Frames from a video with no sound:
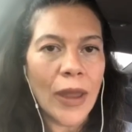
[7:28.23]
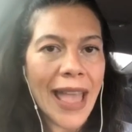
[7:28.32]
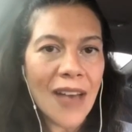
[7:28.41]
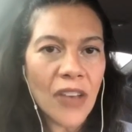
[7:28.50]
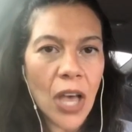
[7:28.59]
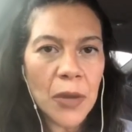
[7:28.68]
we
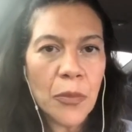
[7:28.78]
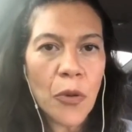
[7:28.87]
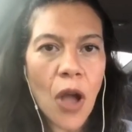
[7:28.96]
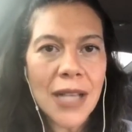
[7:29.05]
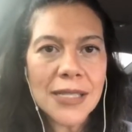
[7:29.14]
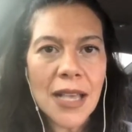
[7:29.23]
have
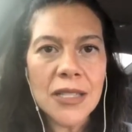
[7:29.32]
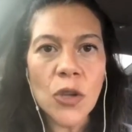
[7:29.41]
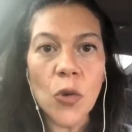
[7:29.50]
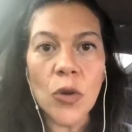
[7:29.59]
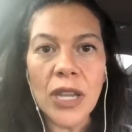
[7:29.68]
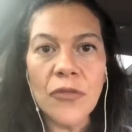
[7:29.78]

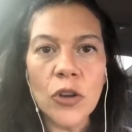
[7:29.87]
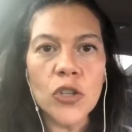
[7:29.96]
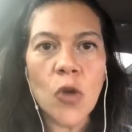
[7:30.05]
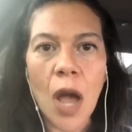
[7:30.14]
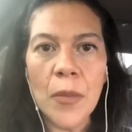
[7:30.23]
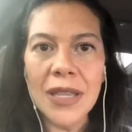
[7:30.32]
unprocessed grief or
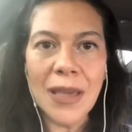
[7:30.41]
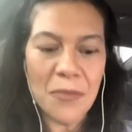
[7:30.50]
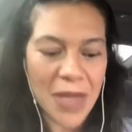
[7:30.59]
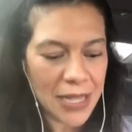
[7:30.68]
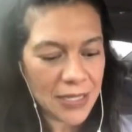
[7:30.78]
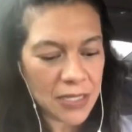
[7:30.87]
trauma
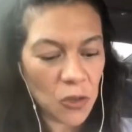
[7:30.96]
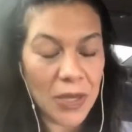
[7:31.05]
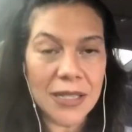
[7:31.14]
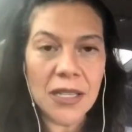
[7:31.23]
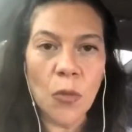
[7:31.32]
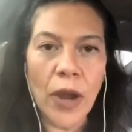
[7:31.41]
that may still
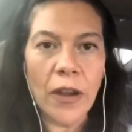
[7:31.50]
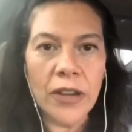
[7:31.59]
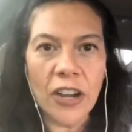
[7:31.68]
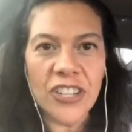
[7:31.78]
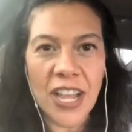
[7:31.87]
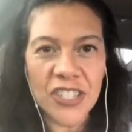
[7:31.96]
be
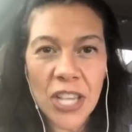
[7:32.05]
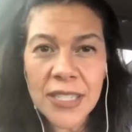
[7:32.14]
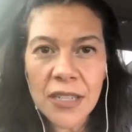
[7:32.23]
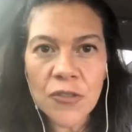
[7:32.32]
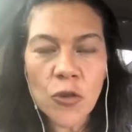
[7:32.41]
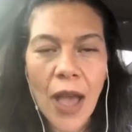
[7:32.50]
somewhere in our
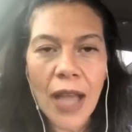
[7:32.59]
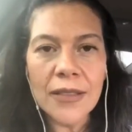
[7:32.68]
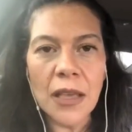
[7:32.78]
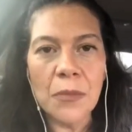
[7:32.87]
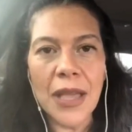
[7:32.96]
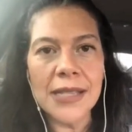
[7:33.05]
digestive
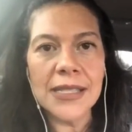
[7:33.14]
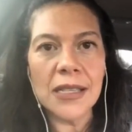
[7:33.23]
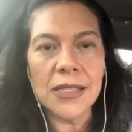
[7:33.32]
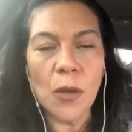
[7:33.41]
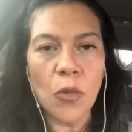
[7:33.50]
tract, that may